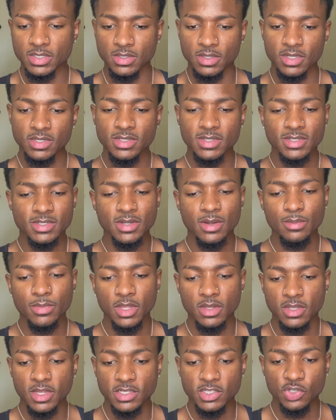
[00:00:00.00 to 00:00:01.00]
And this is
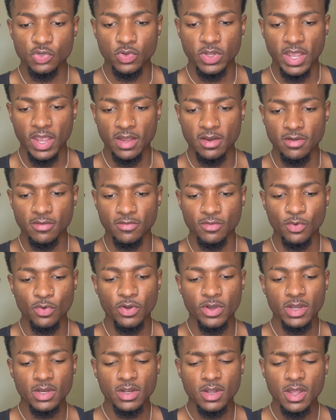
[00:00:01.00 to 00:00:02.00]
something that you can't
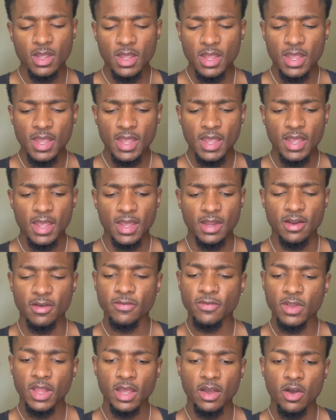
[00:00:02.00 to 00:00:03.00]
avoid. And I
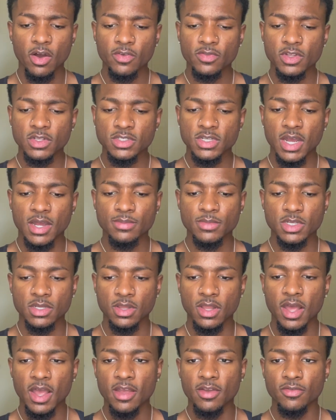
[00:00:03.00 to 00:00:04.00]
feel like oftentimes in
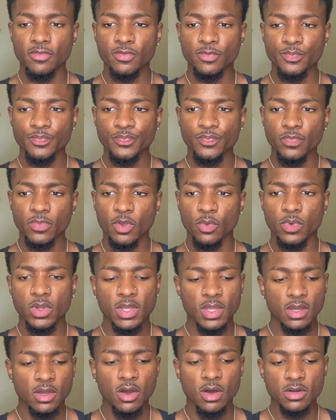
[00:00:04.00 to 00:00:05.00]
life, we
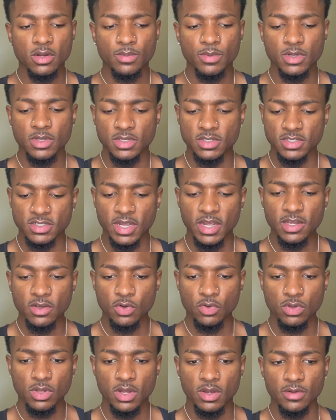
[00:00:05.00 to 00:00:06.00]
get caught up in this
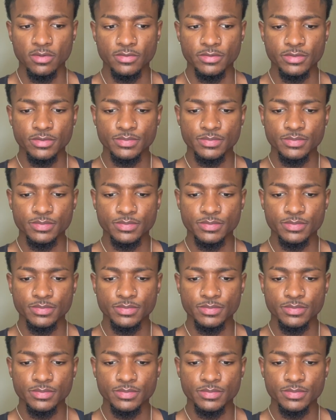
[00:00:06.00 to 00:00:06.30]
cycle of